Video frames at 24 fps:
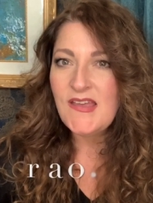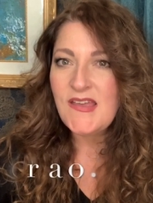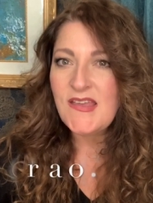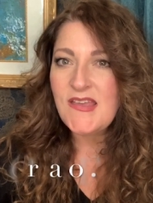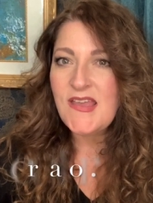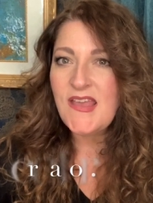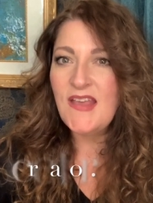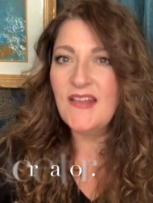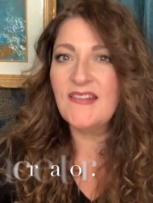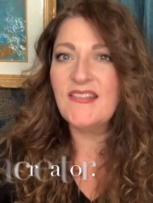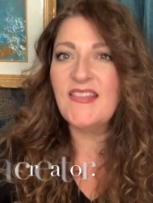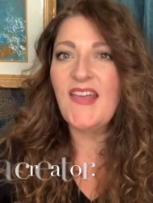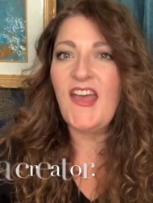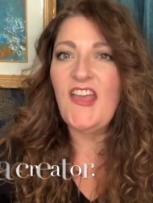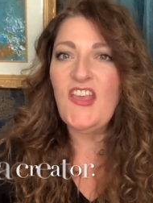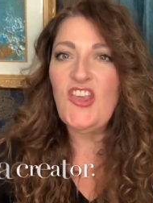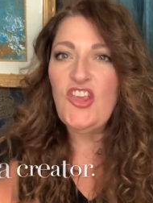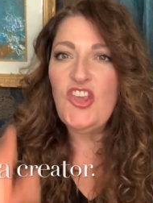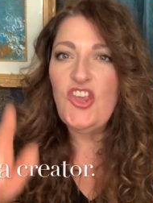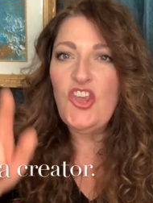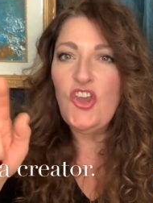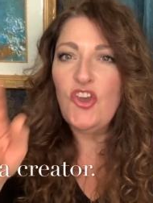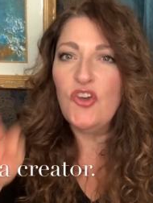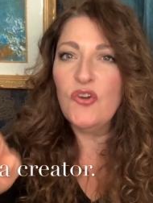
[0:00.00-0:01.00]
is that
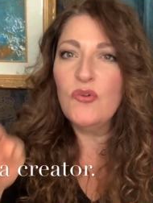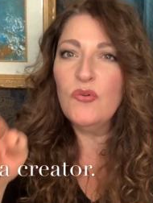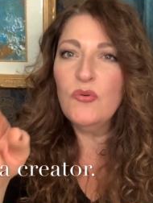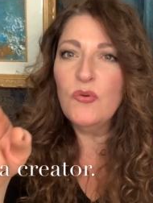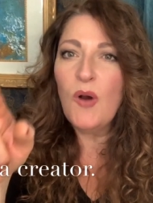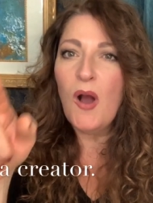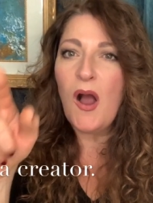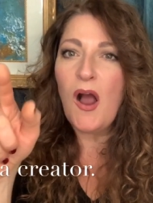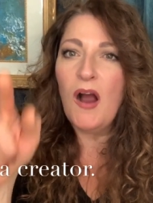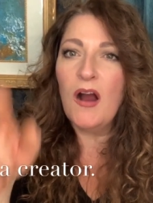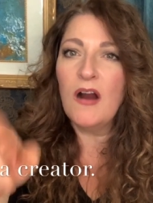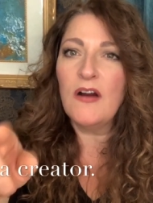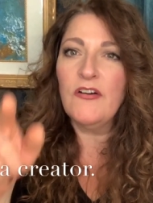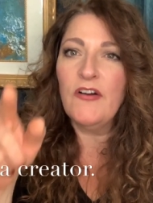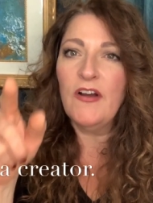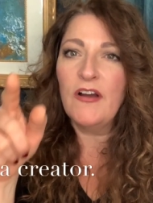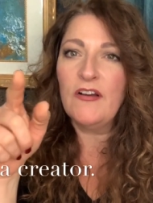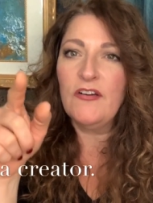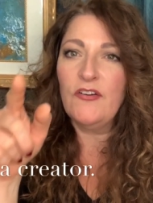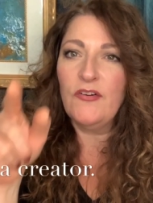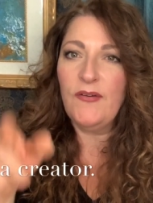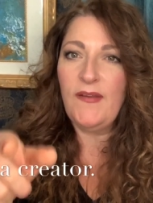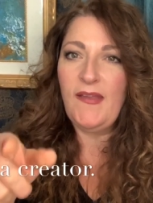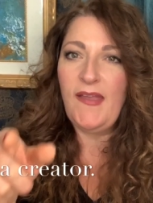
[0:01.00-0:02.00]
you are a
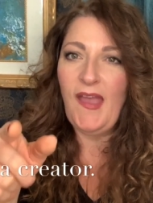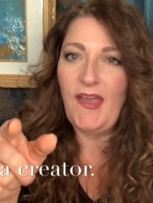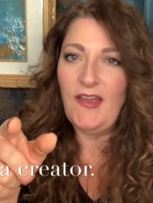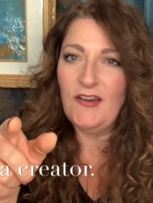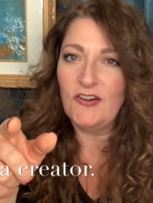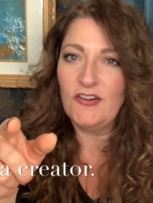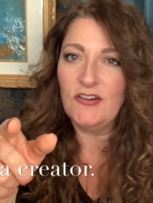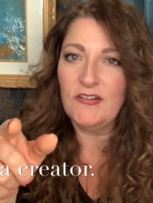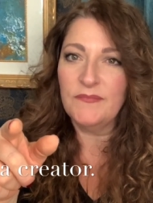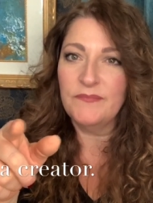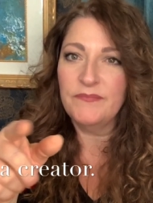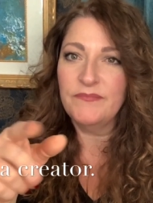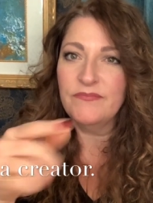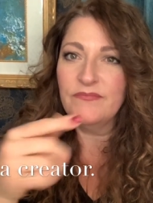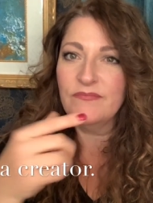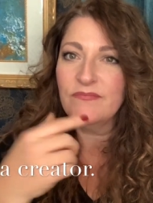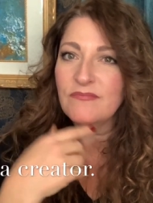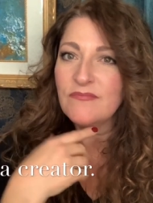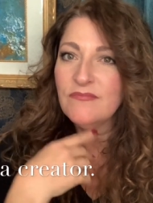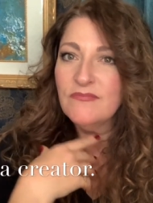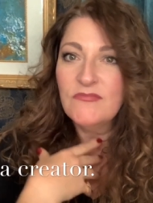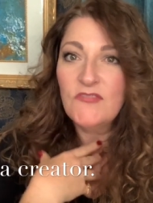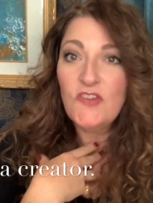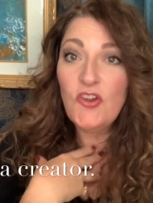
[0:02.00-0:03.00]
creator.
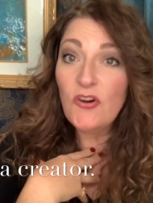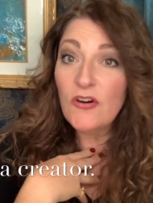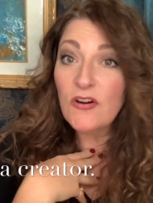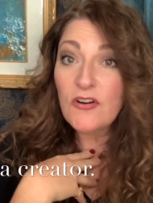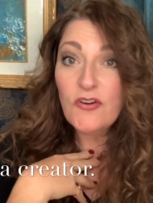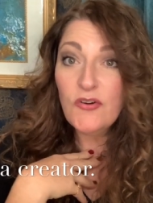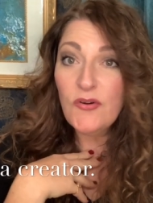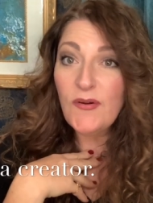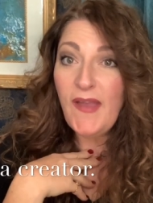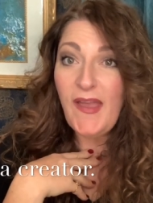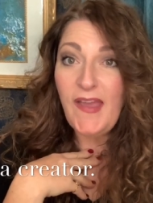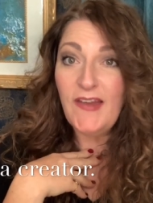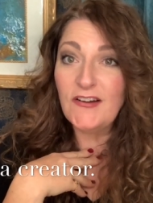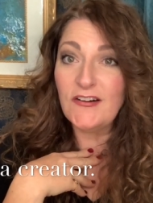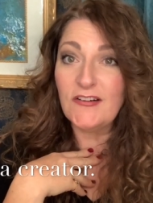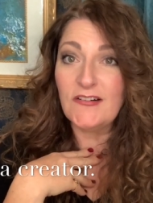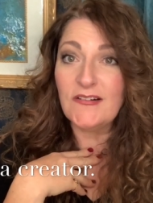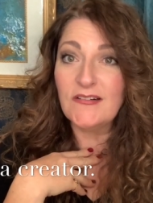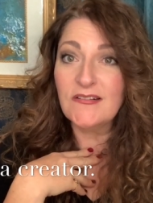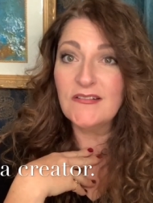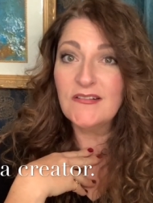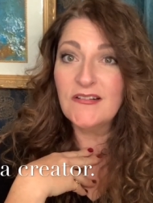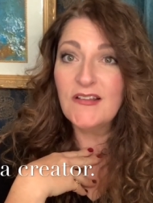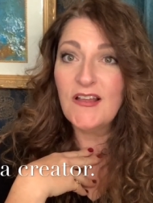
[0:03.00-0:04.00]
You're a
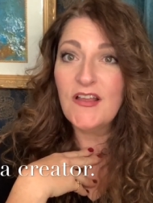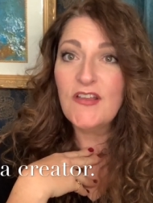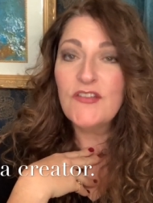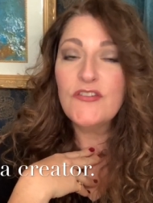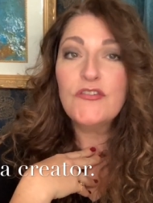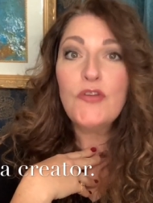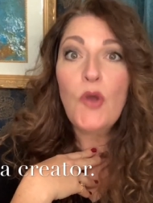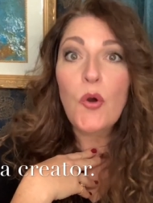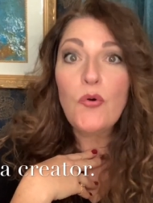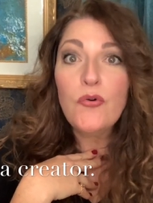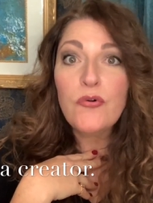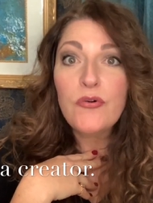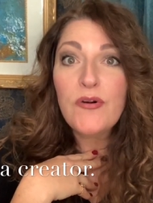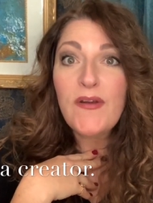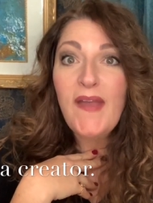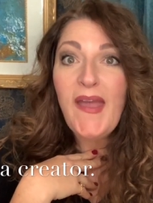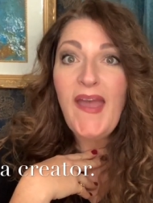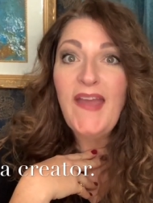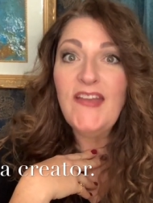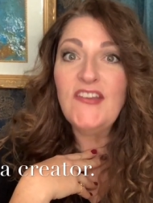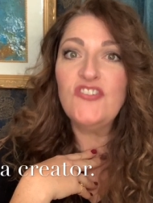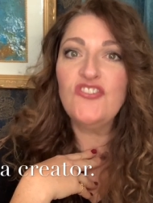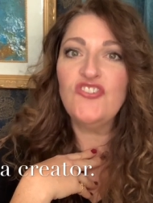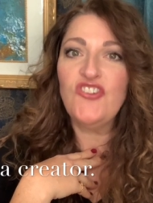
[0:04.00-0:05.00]
creator, so
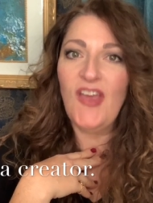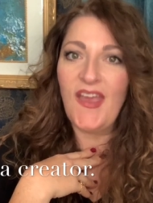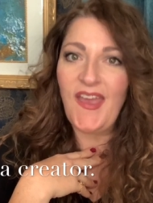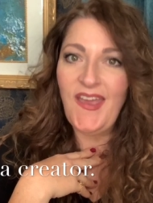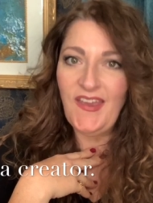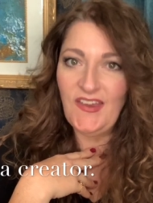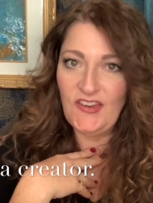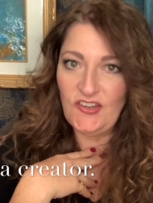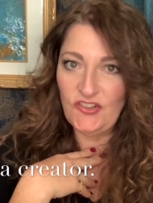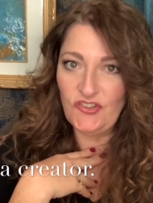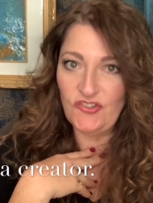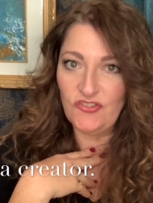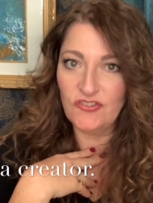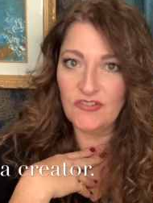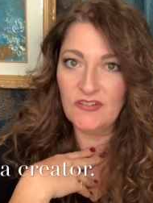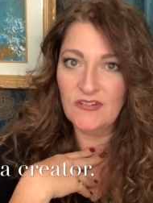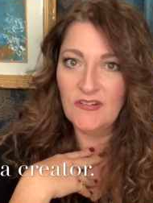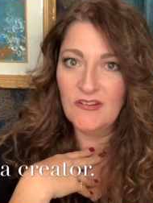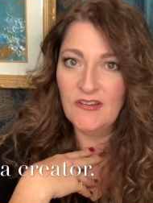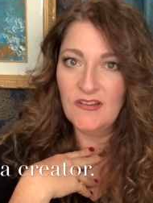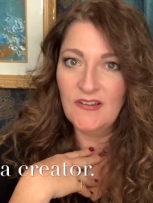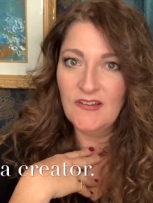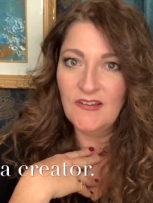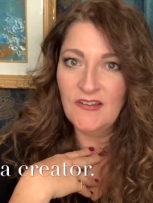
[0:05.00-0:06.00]
create change.
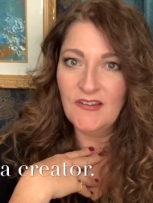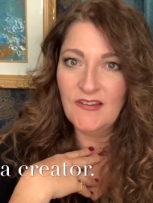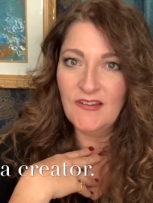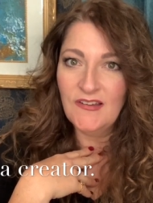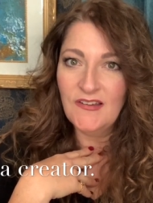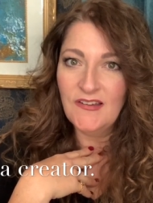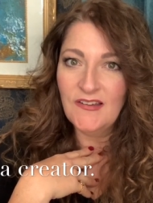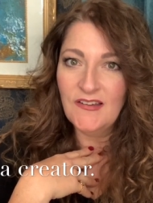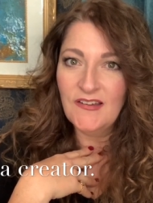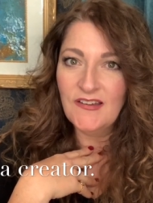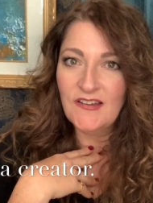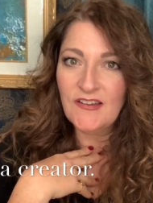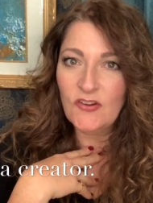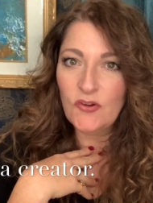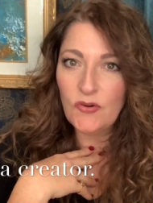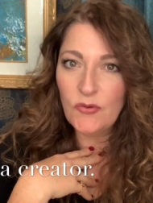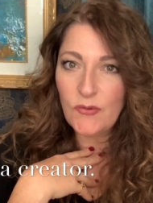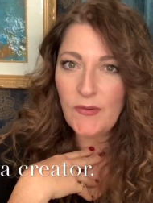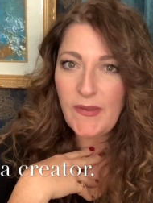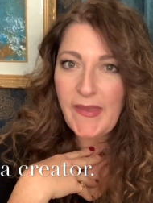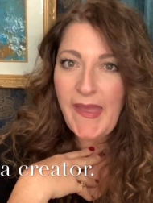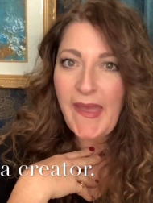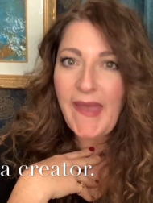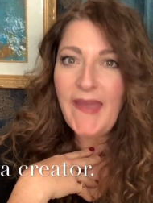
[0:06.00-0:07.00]

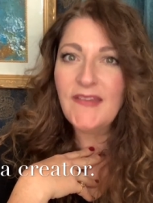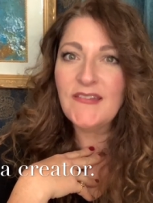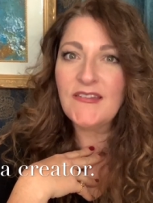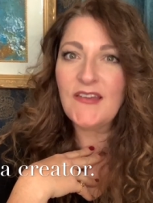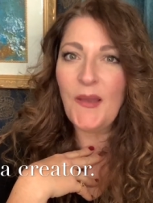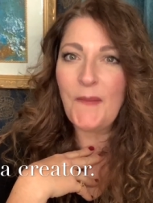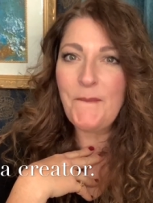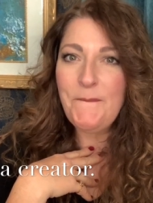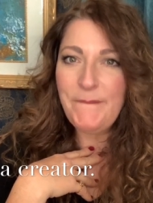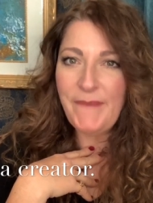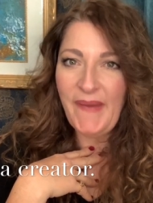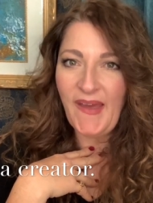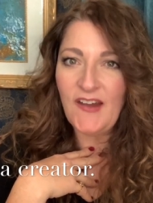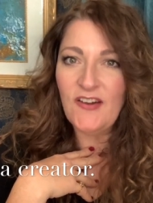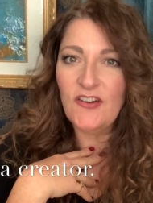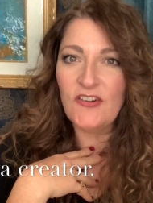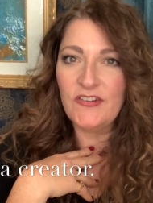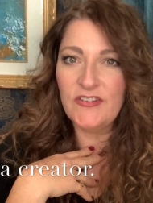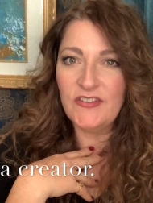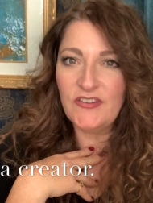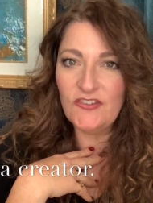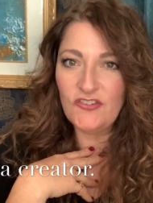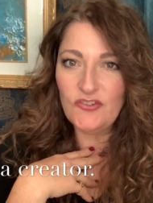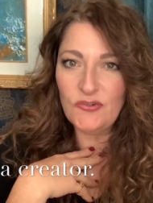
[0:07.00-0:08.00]
Create a better
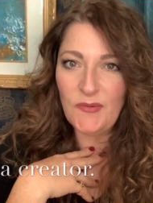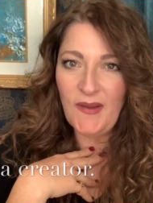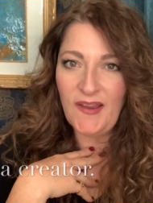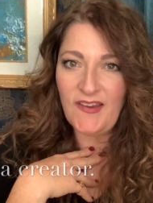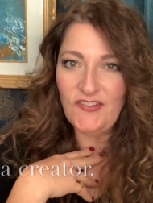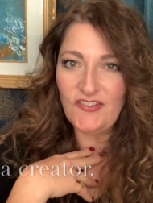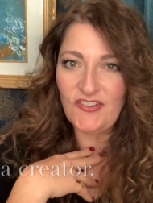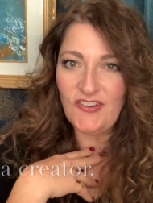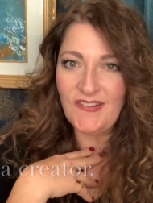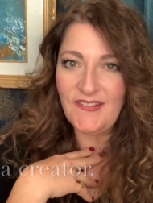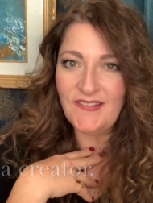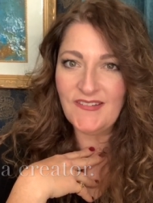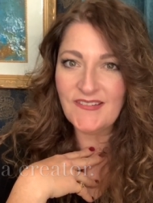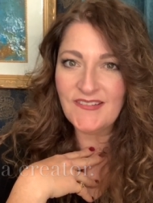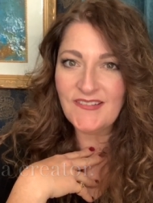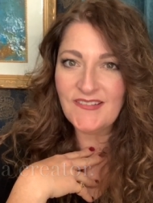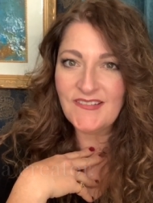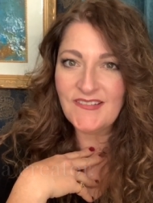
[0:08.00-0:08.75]
situation.